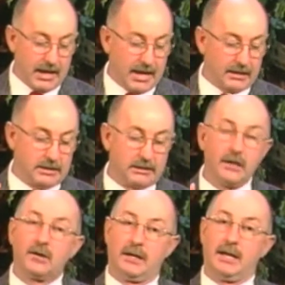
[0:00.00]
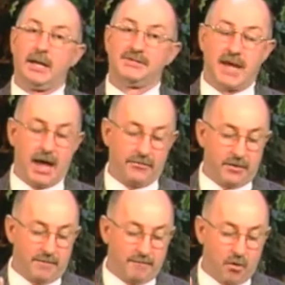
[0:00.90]
and clearly lays out
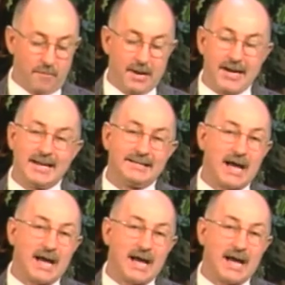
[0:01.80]
the Mormon